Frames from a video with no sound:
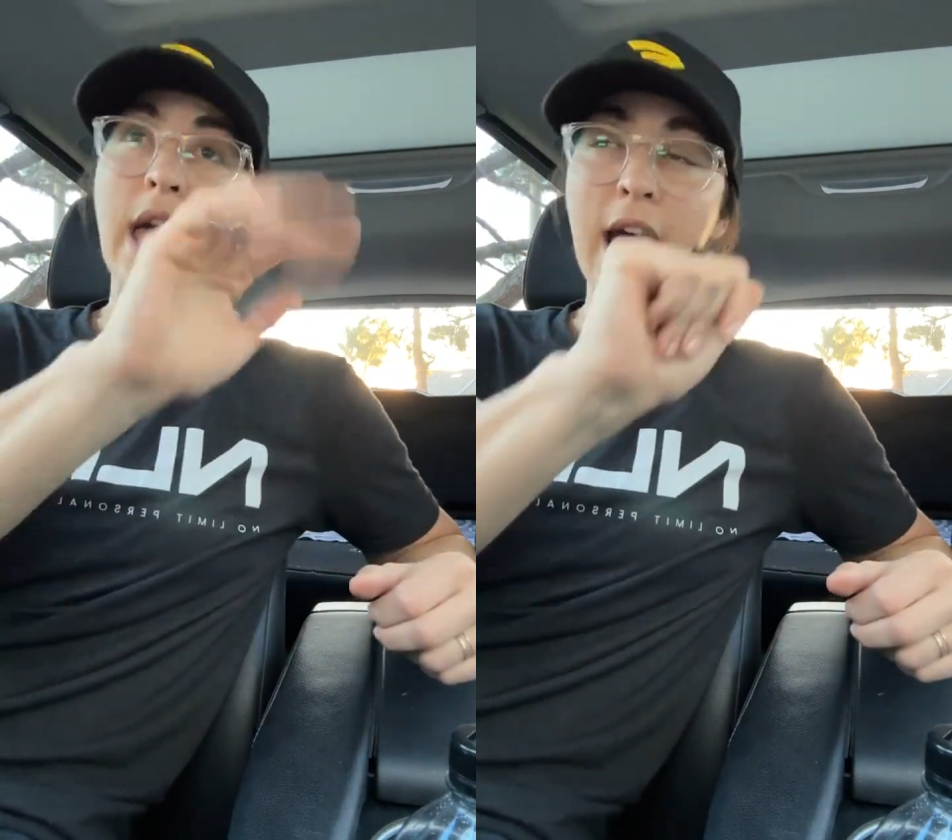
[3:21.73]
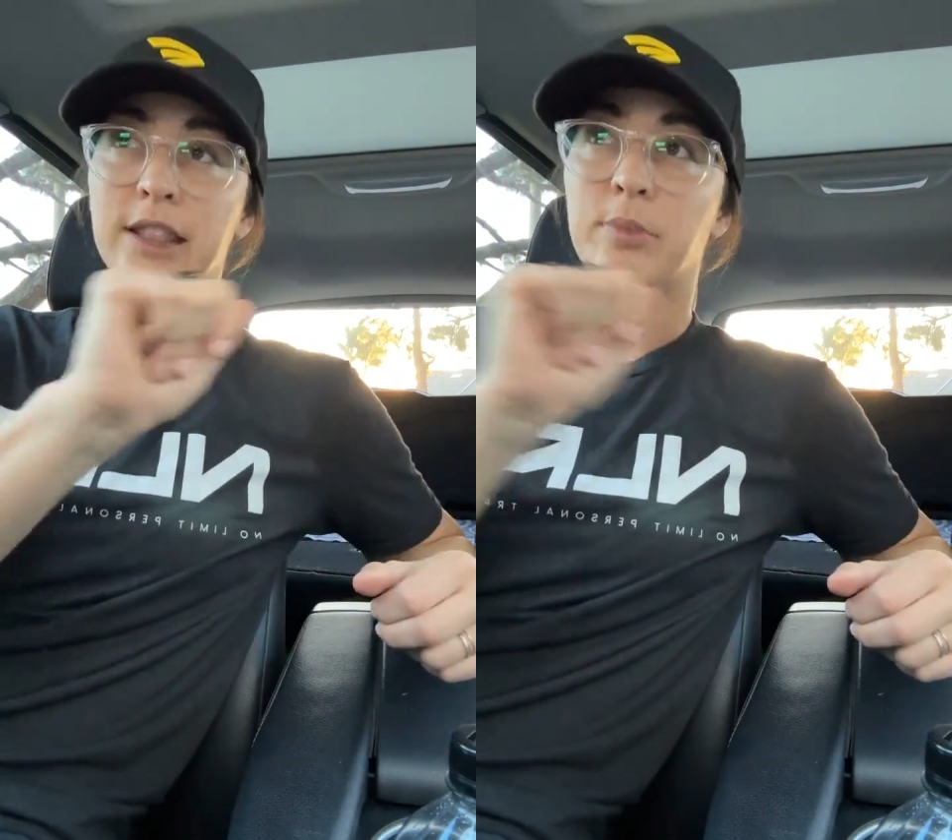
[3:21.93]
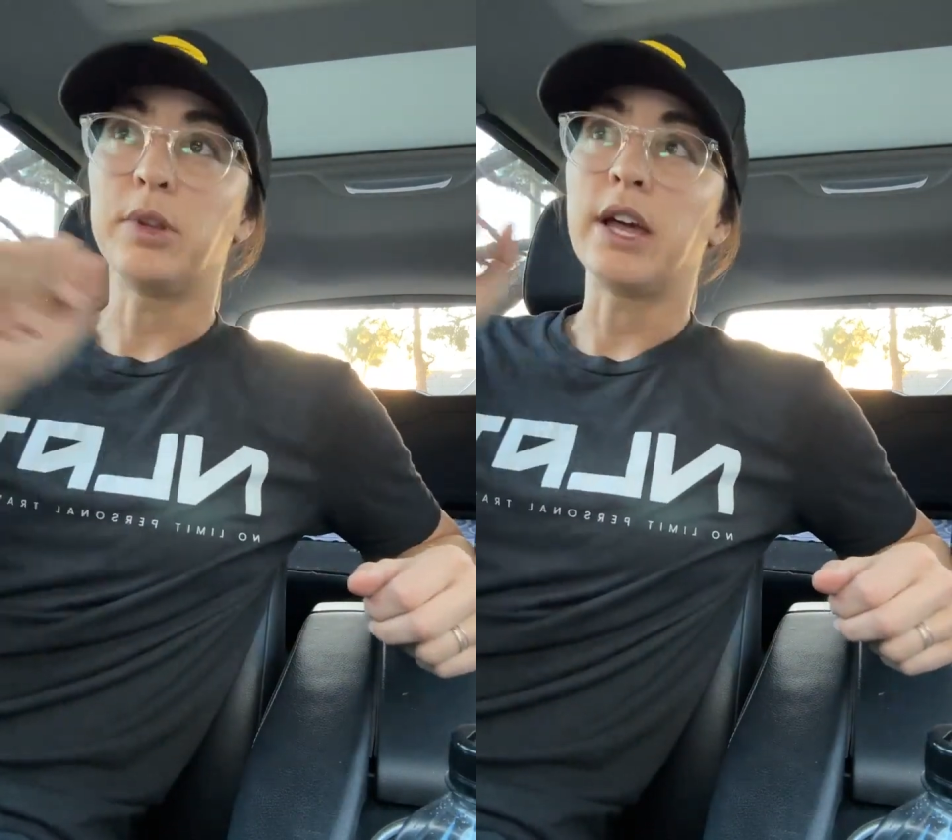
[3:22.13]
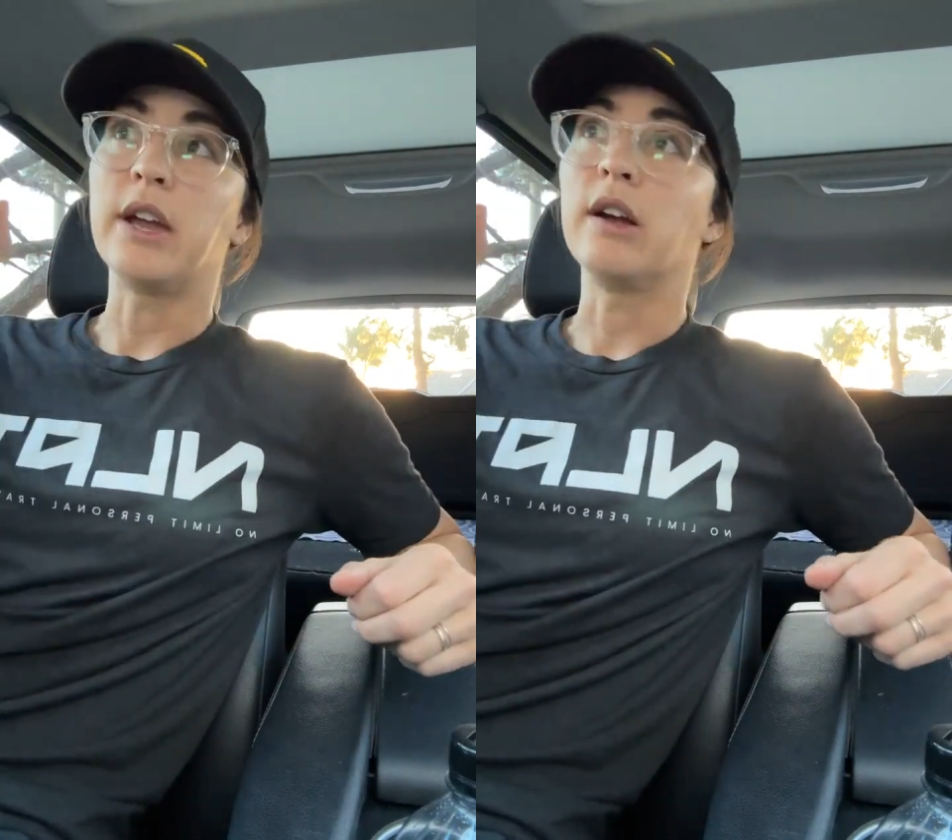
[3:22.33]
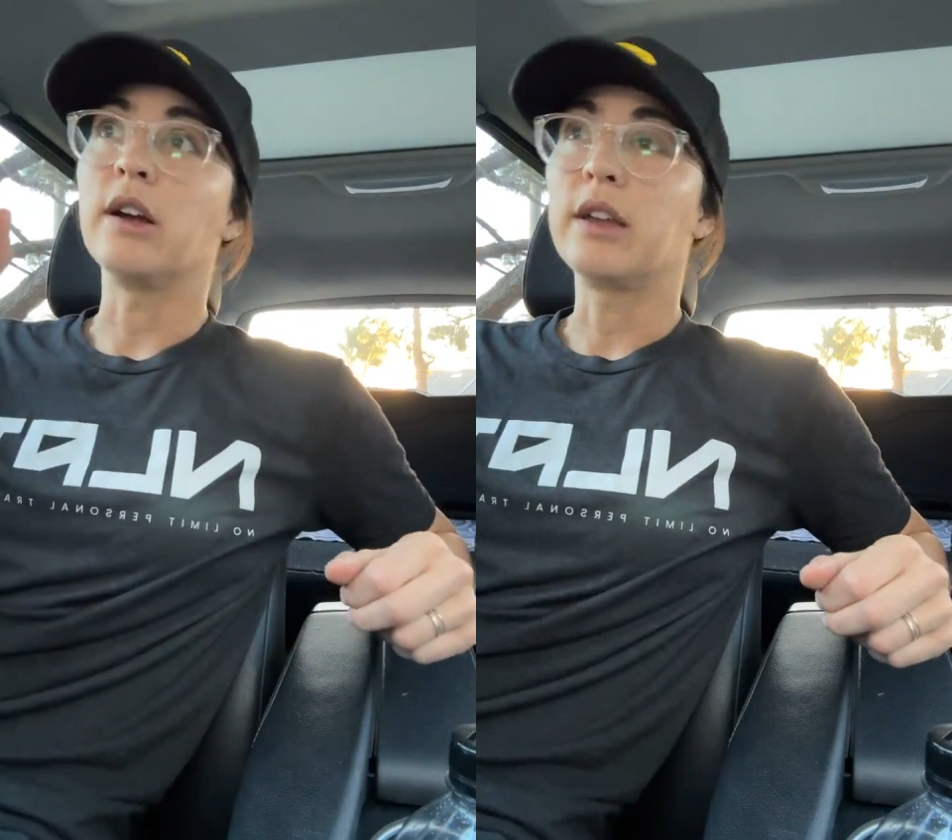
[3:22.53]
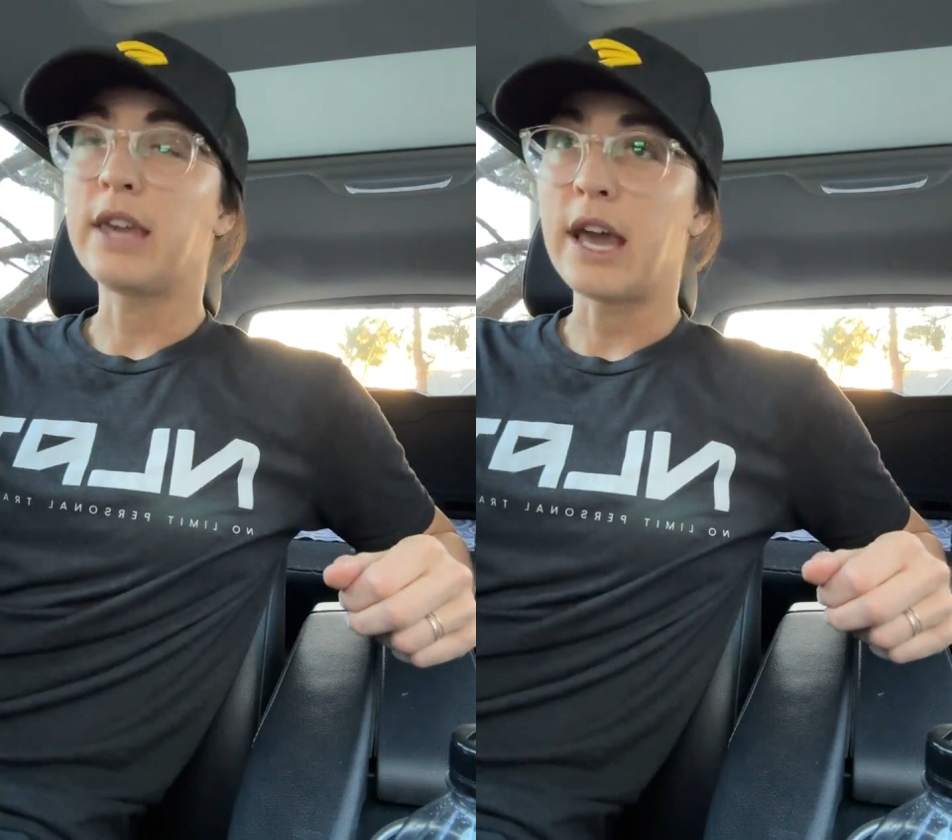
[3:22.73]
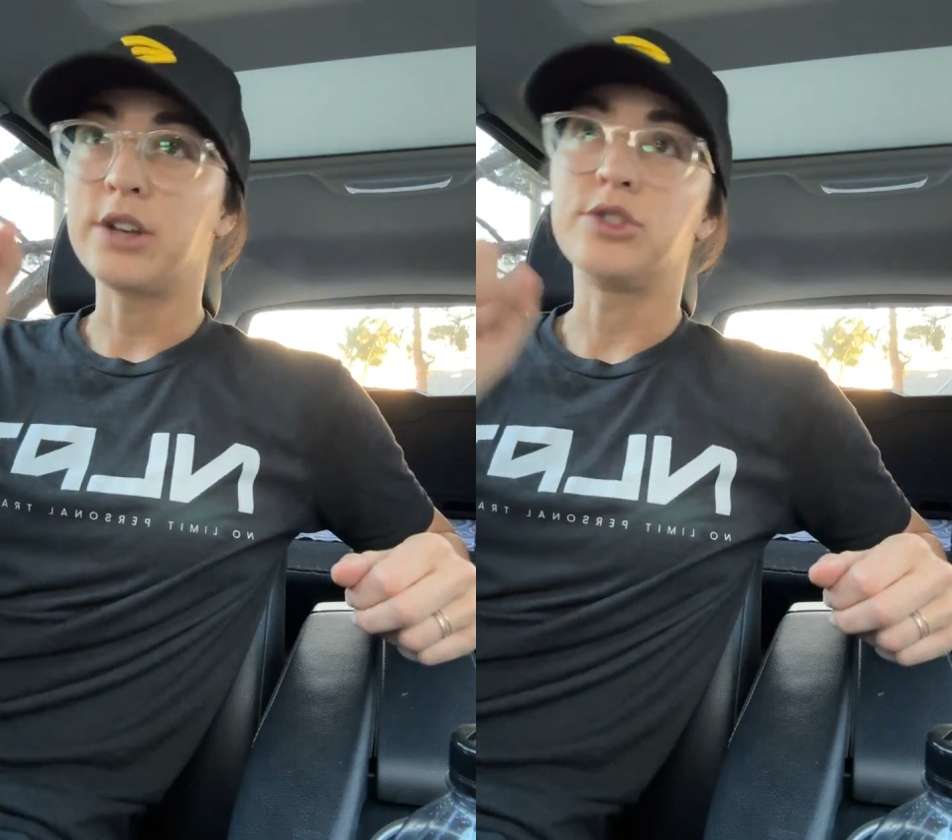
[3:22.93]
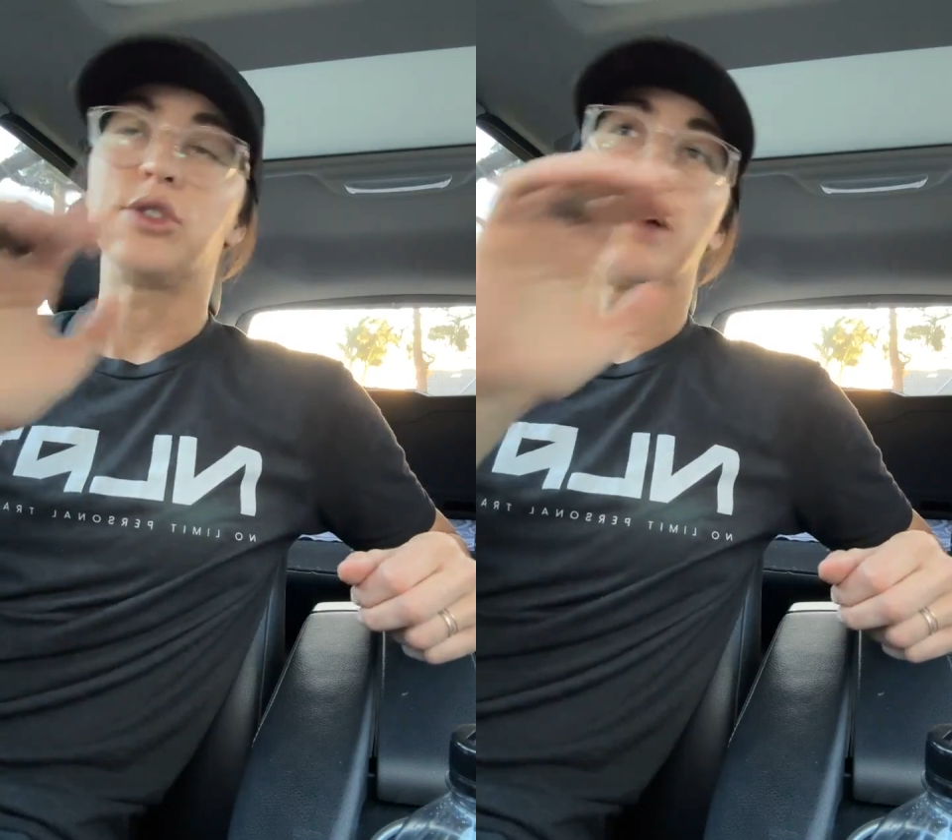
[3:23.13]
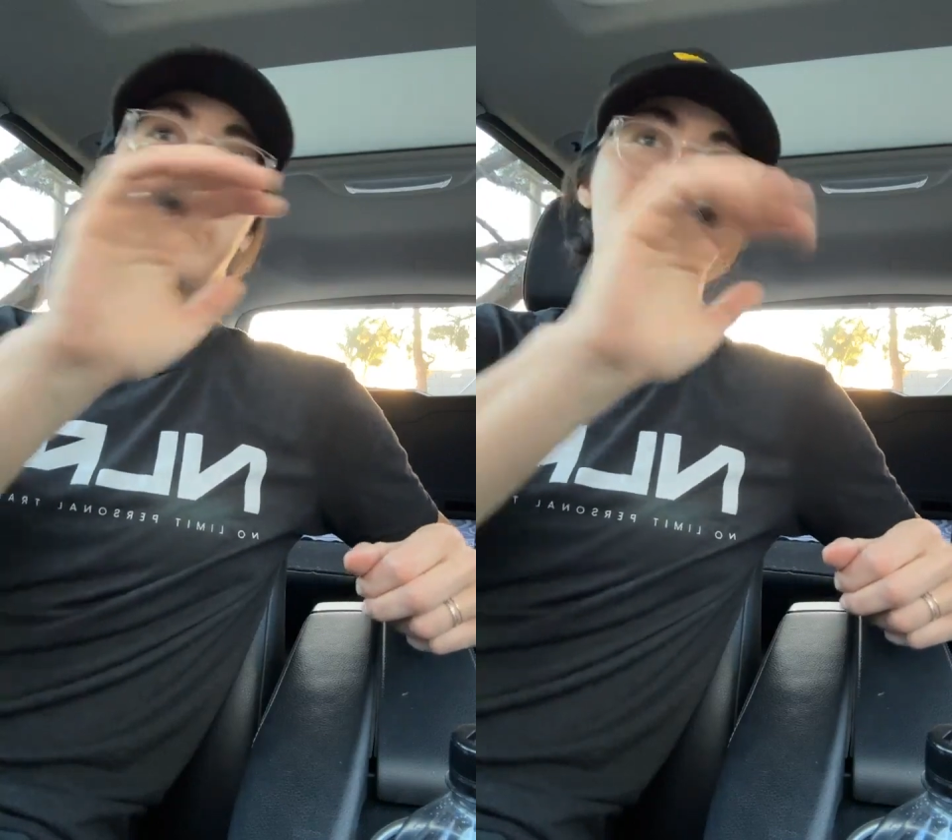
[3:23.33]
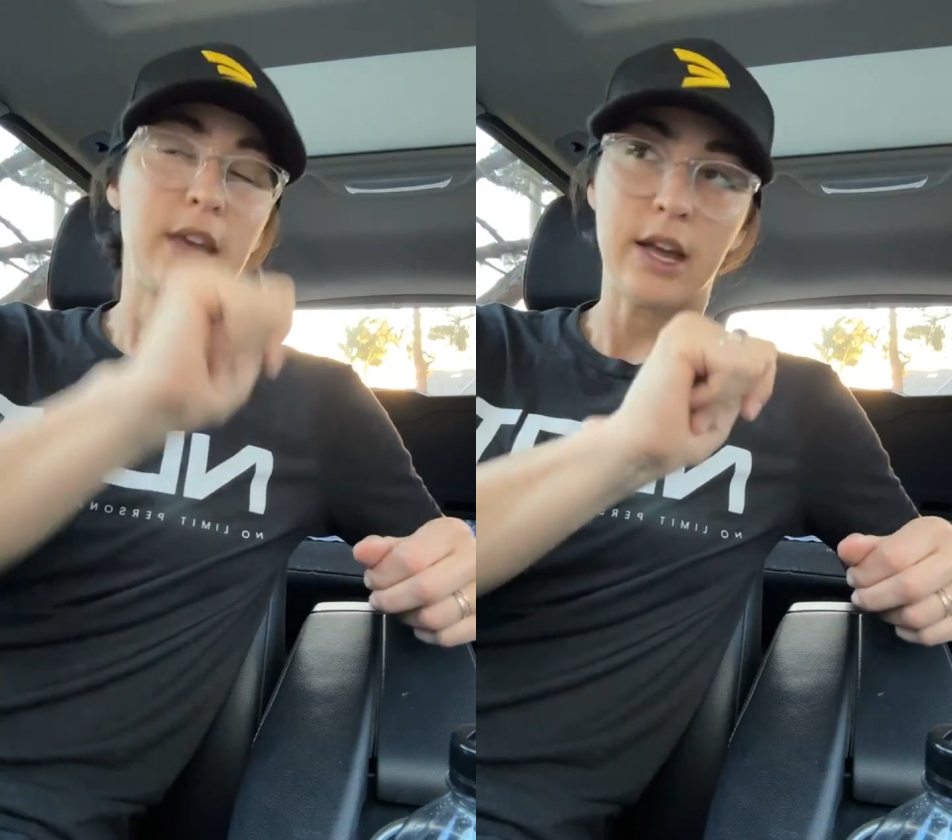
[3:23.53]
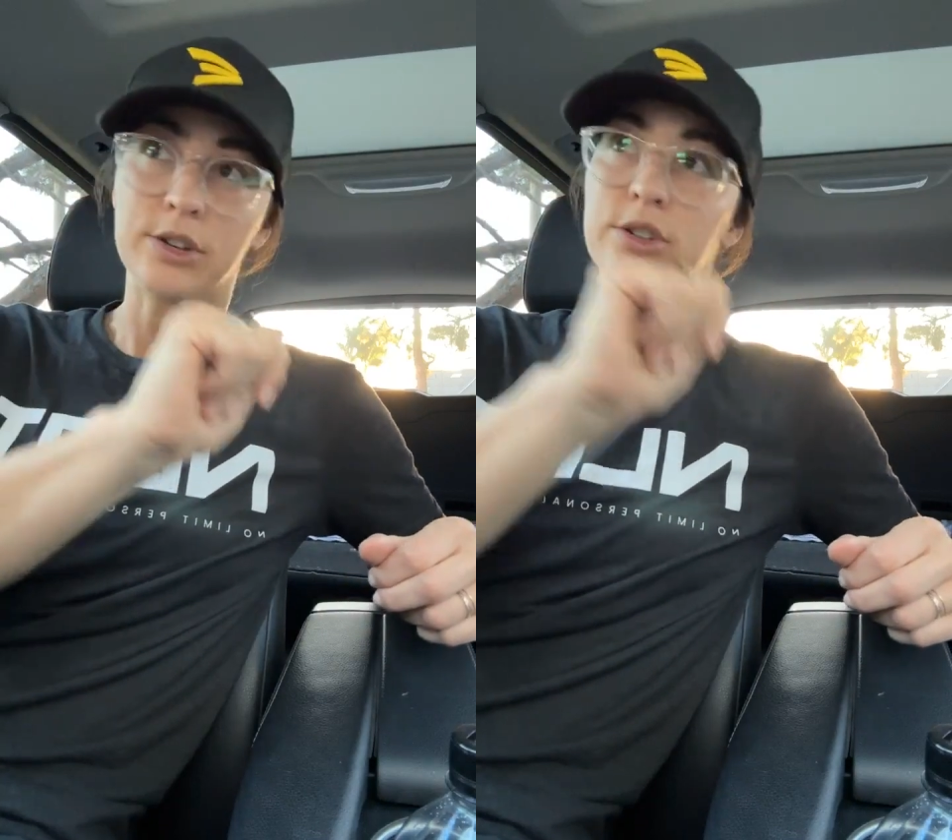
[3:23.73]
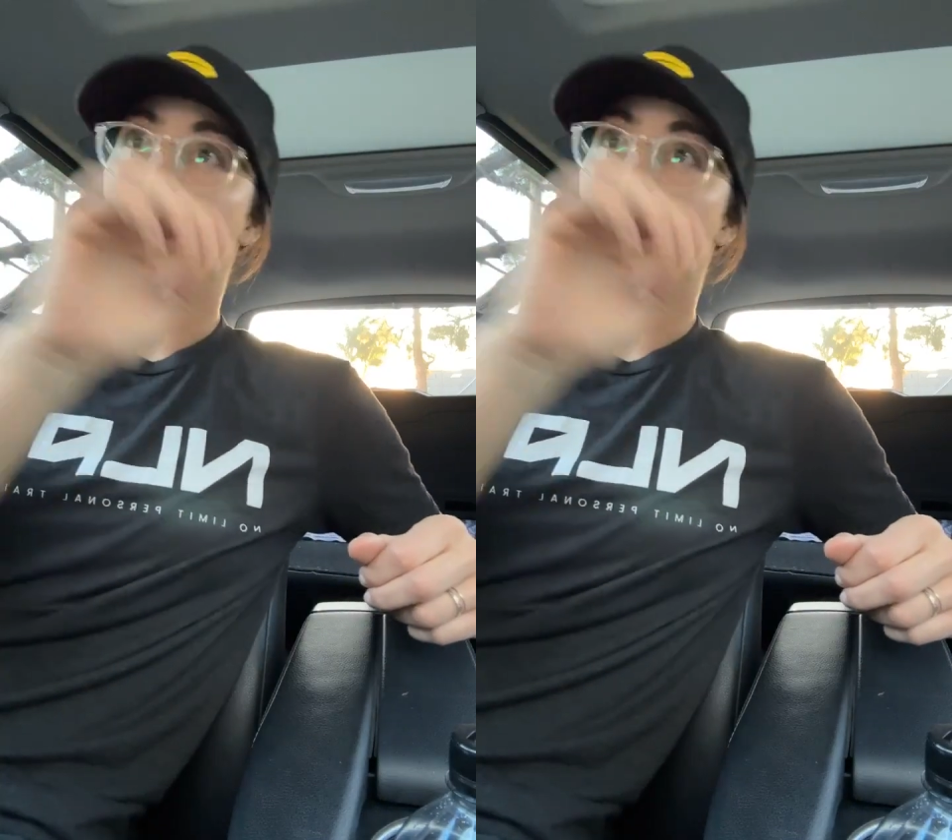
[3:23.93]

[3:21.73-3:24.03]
at the player, catch, drop it, catch,